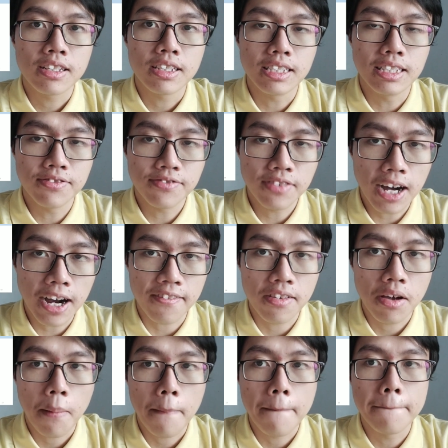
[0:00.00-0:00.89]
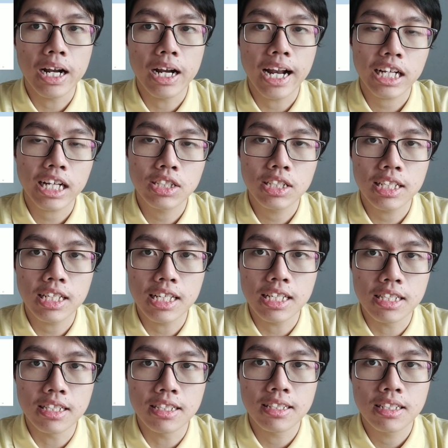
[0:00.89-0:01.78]
5, but actually
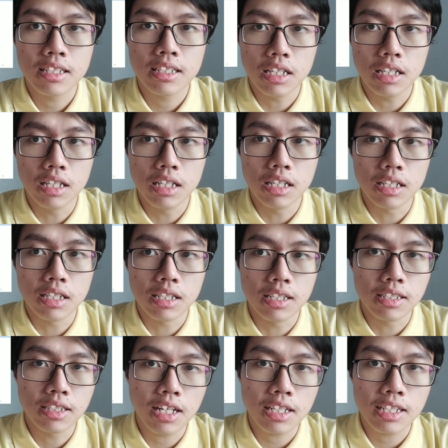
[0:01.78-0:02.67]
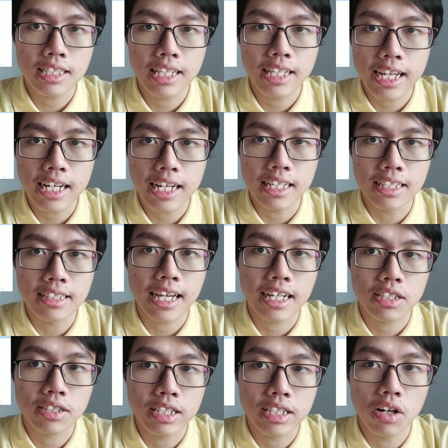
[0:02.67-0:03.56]
it's the starting date is
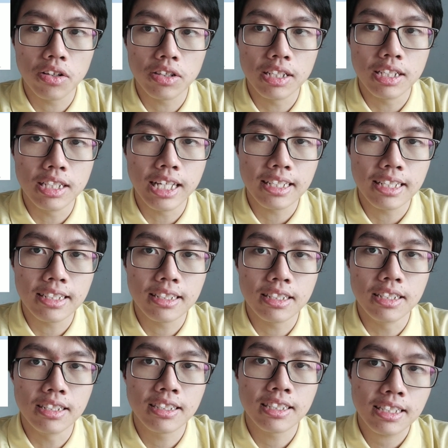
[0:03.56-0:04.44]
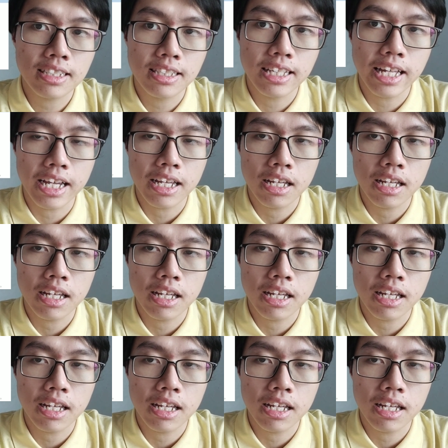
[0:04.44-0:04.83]
actually on the 6th day.